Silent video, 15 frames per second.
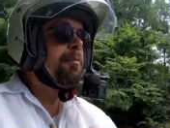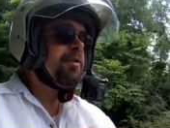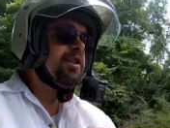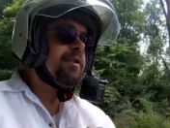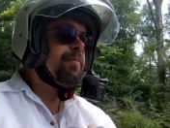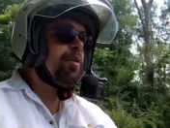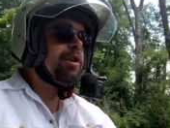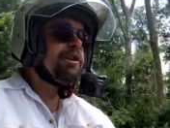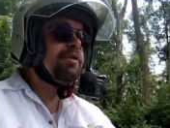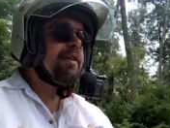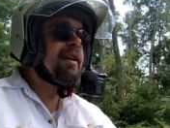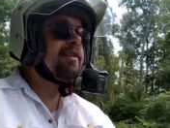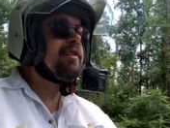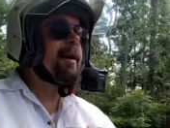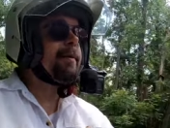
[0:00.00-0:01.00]
But the
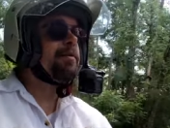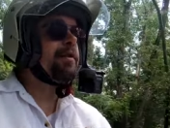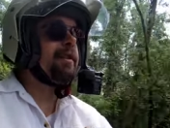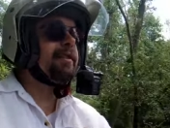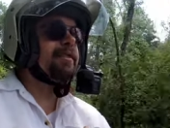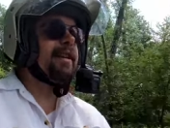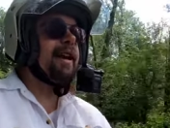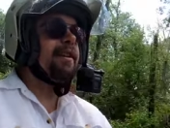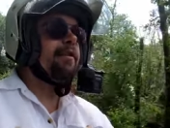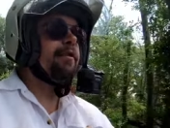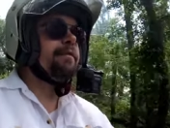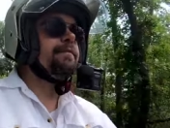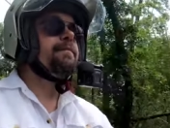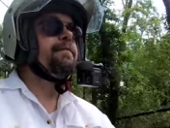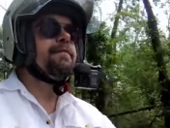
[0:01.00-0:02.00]
Sportster S comes with it
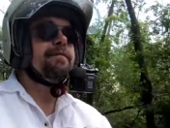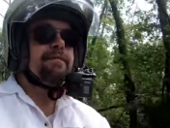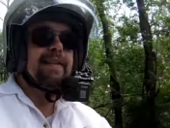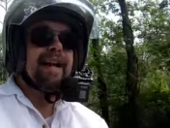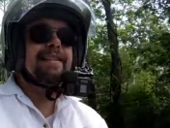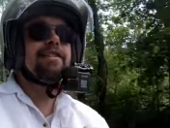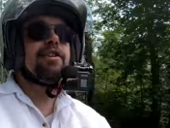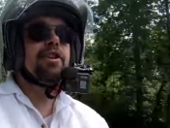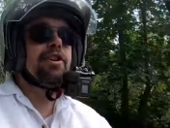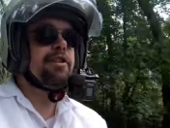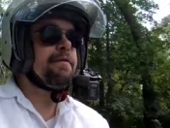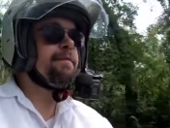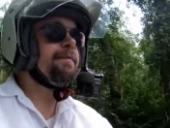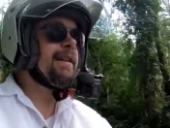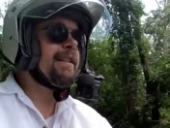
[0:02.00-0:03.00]
standard. That's
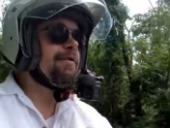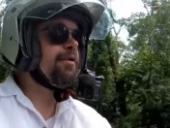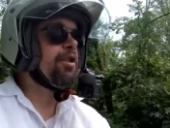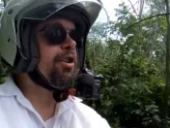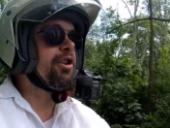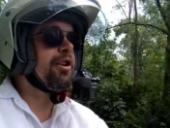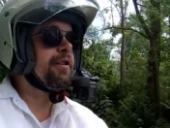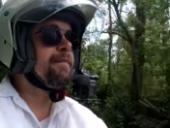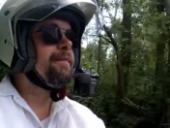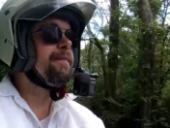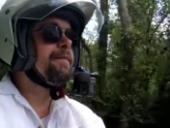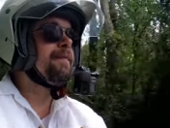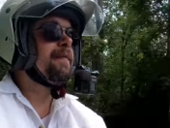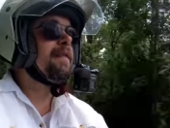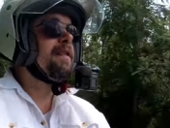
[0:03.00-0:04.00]
good. That's real good.
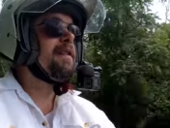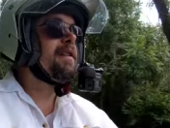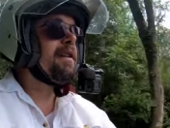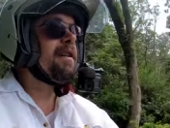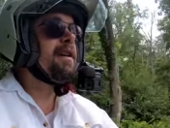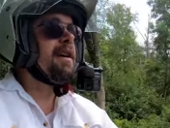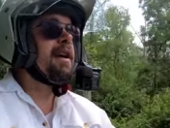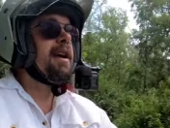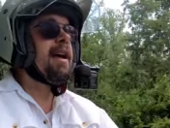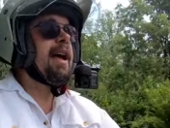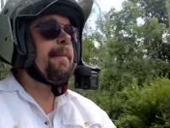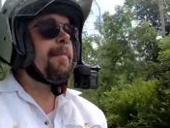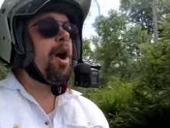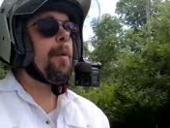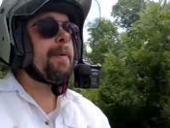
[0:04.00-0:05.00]

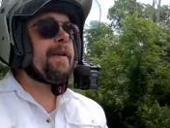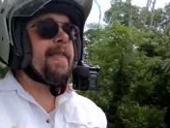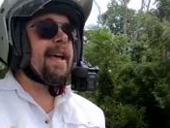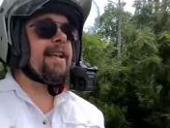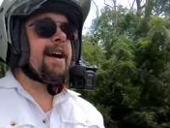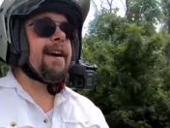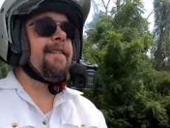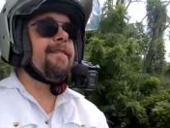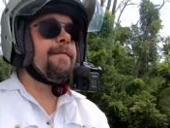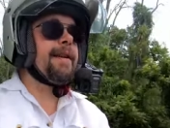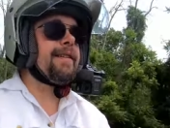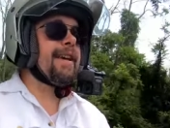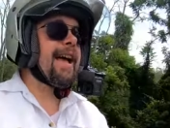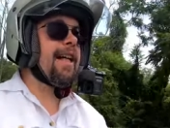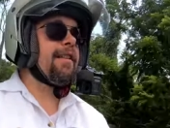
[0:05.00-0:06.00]
I'm hoping that kind of
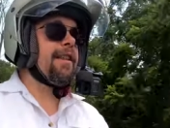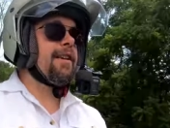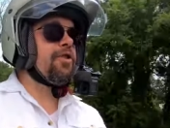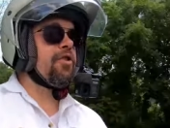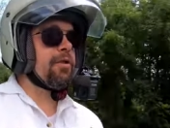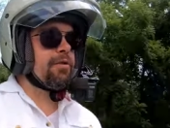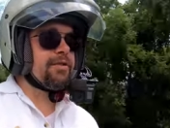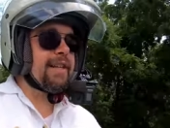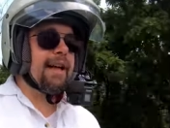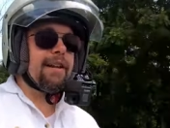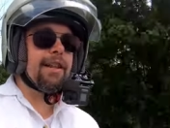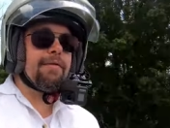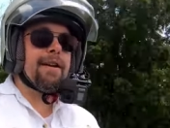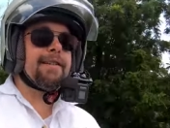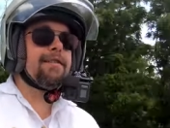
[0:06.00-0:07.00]
mentality trickles
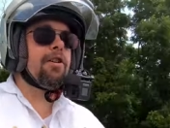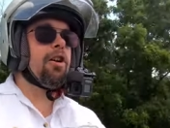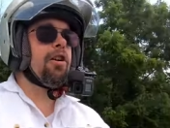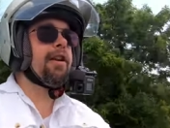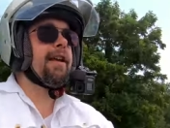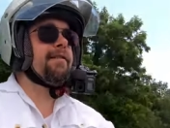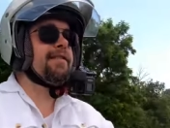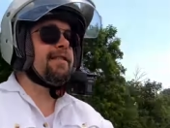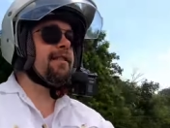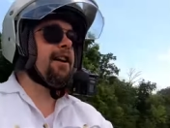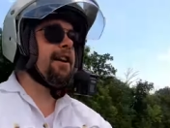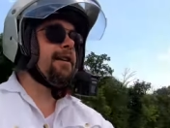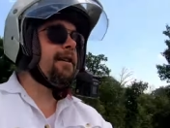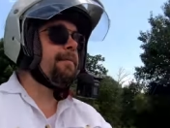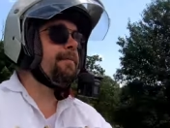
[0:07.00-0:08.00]
down to the rest of Harley Davidson's
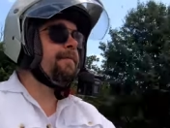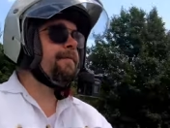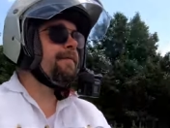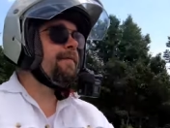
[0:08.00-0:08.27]
lineup.